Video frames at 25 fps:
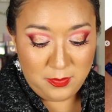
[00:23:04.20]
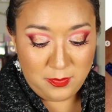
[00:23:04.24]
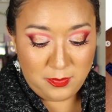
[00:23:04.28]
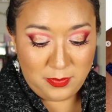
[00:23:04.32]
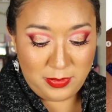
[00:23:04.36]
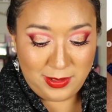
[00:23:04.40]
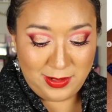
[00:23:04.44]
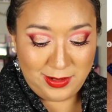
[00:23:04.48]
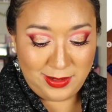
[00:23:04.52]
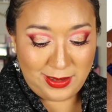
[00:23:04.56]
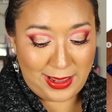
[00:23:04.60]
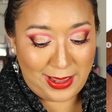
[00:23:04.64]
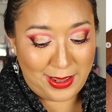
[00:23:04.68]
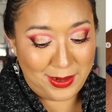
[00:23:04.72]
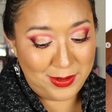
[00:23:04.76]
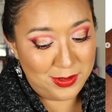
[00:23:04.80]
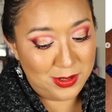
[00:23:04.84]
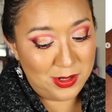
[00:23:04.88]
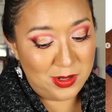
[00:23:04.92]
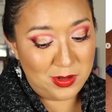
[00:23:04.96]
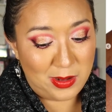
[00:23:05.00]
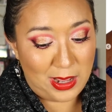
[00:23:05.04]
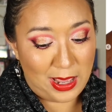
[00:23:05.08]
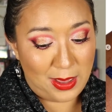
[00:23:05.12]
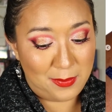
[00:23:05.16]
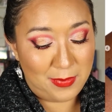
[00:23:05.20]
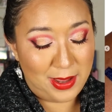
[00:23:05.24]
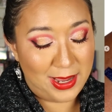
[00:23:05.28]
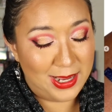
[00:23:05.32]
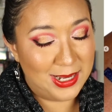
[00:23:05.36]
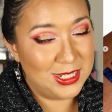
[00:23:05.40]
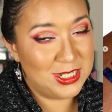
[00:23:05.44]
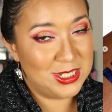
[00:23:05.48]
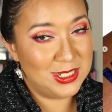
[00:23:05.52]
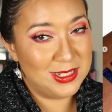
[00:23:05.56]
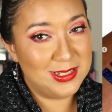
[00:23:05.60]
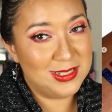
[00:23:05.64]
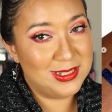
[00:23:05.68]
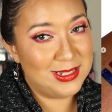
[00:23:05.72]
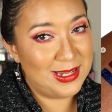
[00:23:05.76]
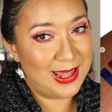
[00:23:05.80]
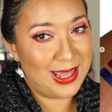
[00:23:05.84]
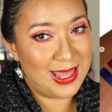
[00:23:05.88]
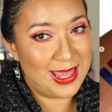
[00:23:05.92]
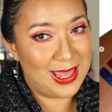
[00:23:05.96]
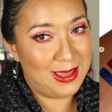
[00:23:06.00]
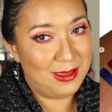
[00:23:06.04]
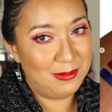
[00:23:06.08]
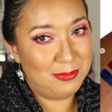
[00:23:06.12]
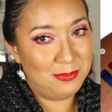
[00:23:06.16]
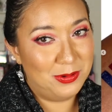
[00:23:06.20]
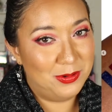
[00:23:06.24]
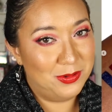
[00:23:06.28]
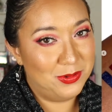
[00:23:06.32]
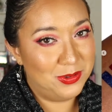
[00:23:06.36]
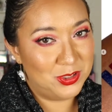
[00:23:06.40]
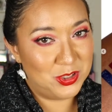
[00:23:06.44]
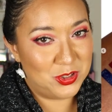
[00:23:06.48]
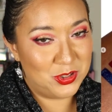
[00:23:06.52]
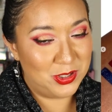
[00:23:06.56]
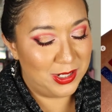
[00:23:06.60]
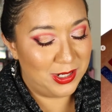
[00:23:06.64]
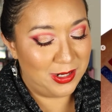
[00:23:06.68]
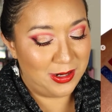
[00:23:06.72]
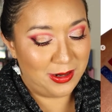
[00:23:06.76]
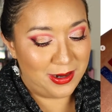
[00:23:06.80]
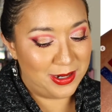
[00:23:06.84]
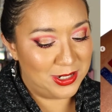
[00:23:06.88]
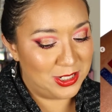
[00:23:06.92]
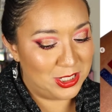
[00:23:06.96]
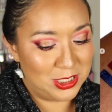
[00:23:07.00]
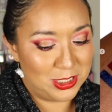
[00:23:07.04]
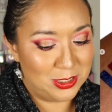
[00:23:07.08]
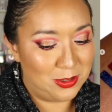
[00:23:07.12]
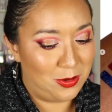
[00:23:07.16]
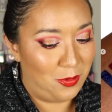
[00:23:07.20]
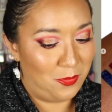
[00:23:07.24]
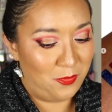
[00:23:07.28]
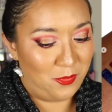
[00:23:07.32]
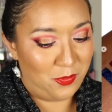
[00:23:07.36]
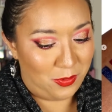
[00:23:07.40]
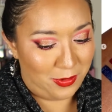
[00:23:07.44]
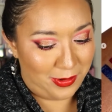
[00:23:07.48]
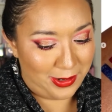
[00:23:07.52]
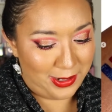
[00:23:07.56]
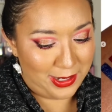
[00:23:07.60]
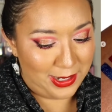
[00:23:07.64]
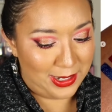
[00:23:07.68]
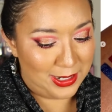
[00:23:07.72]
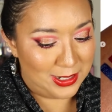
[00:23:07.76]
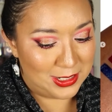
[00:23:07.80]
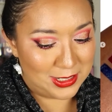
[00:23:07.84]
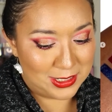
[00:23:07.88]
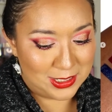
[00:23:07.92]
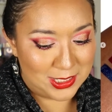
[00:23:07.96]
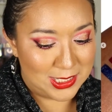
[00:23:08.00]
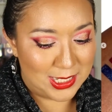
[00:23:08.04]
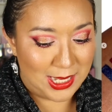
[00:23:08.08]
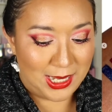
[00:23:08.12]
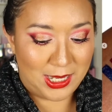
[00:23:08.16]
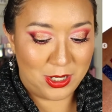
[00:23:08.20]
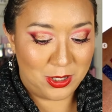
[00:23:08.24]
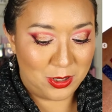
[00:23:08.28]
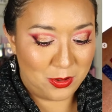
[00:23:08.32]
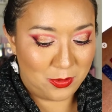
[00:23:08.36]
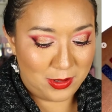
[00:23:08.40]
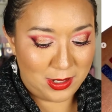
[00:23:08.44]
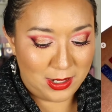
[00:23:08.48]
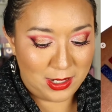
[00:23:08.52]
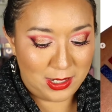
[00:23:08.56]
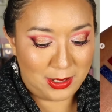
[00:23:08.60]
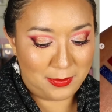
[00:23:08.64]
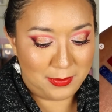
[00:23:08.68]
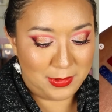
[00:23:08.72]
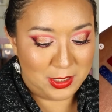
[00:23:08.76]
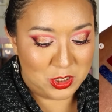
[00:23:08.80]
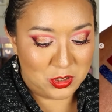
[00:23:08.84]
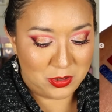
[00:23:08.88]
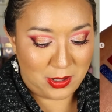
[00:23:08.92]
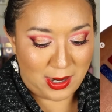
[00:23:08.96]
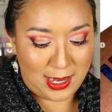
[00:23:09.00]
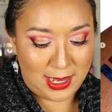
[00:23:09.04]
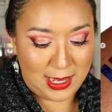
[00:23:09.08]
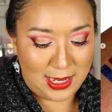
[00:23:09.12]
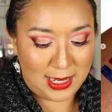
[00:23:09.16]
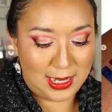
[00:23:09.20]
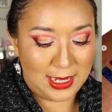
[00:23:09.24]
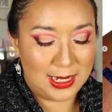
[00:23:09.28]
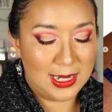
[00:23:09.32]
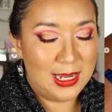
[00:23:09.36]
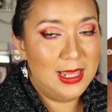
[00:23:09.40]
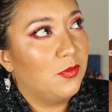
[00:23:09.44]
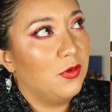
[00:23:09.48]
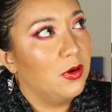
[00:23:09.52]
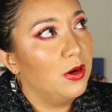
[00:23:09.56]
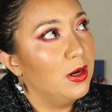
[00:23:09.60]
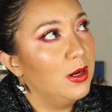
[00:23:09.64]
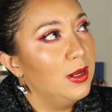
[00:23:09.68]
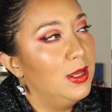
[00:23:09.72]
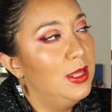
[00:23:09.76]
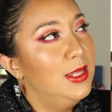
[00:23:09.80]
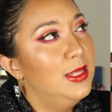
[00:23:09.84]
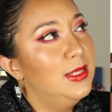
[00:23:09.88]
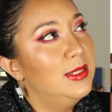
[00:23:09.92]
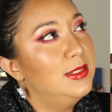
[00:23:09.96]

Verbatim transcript: but I don't know, I might just like pull the trigger and just go for it and just say, you know what, let me try it for